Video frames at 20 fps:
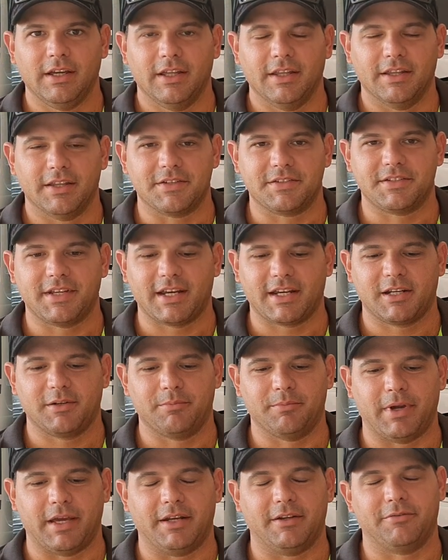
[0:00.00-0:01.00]
The
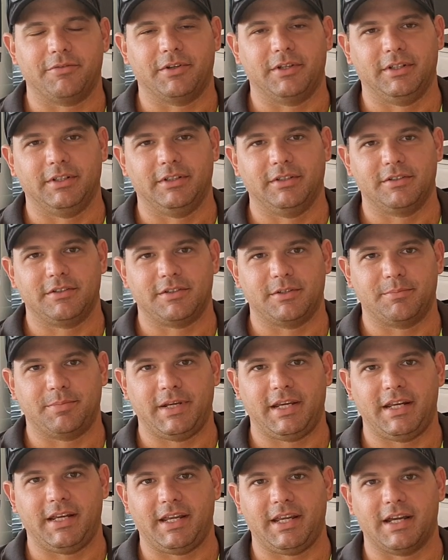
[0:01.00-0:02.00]
second benefit to
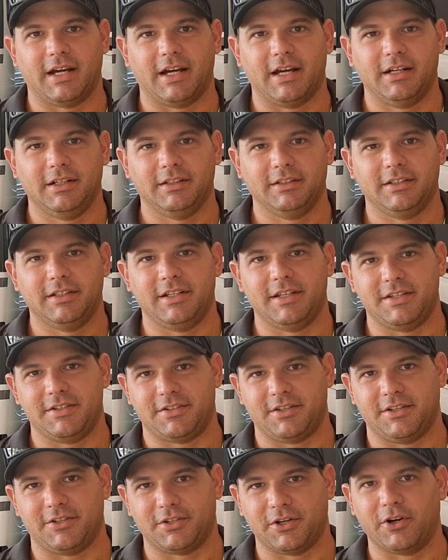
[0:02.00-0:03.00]
PDR
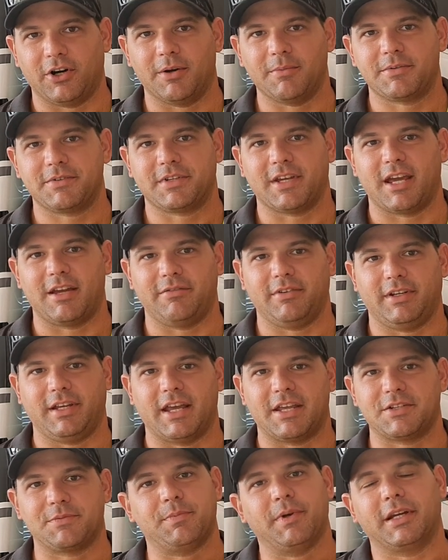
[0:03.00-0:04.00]
is the time-saving
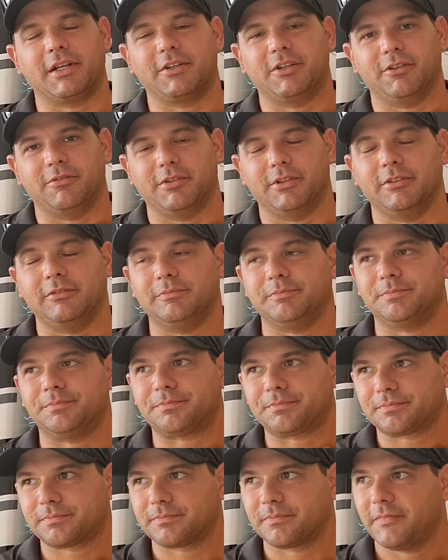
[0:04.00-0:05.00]
aspect of it.
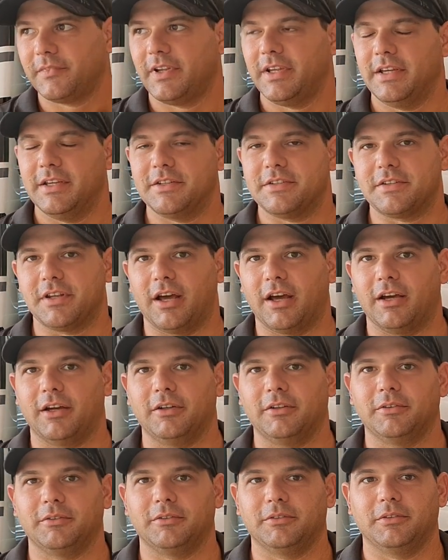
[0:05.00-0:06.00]

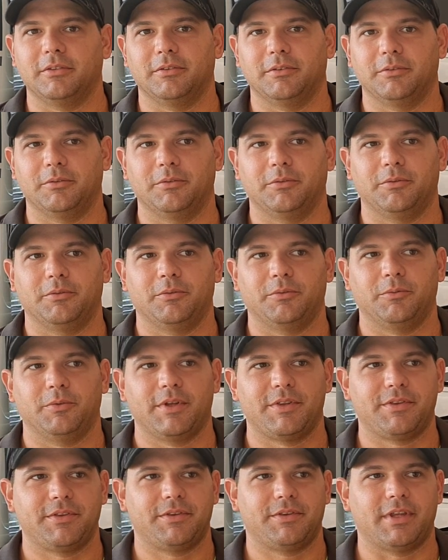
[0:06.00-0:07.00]
So
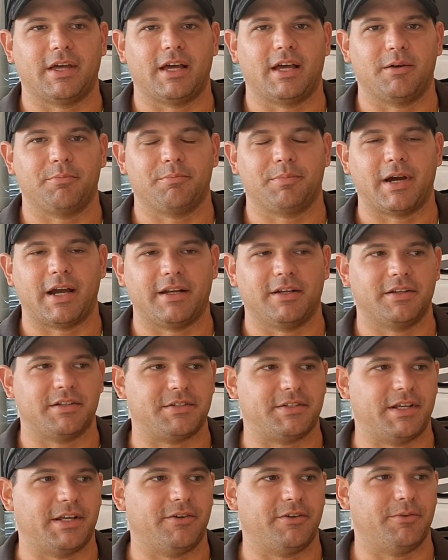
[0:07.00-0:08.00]
with
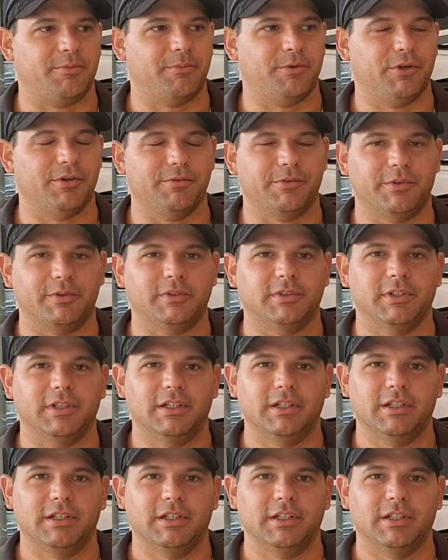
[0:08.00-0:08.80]
paintless dent removal,